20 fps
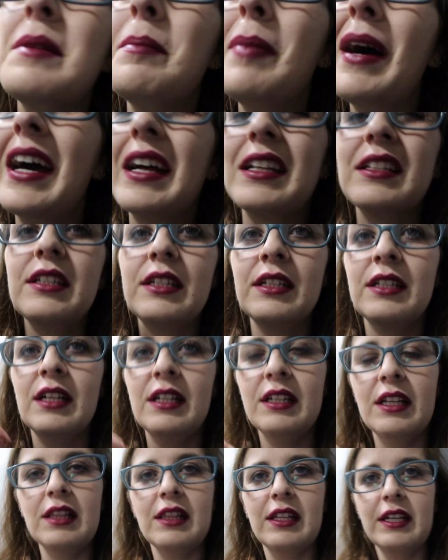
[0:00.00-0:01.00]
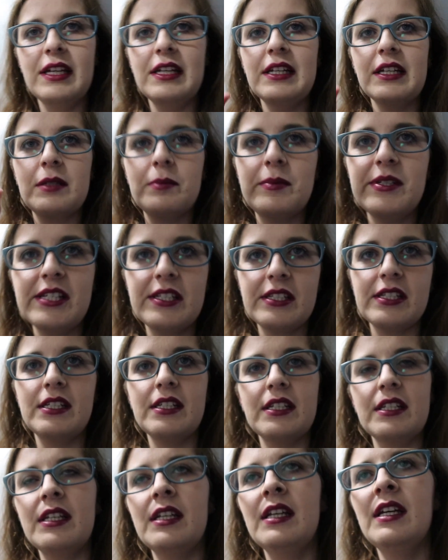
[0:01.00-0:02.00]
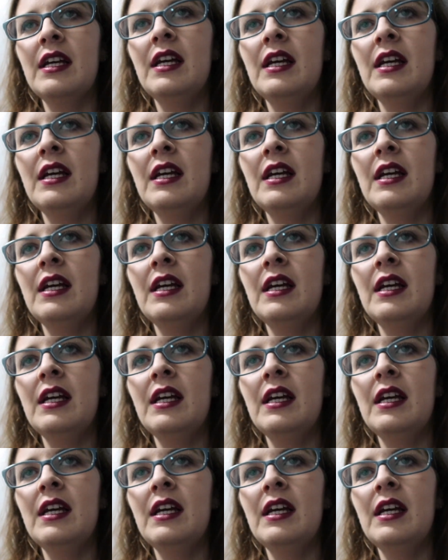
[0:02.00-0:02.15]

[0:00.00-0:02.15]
a bat little helix piercing,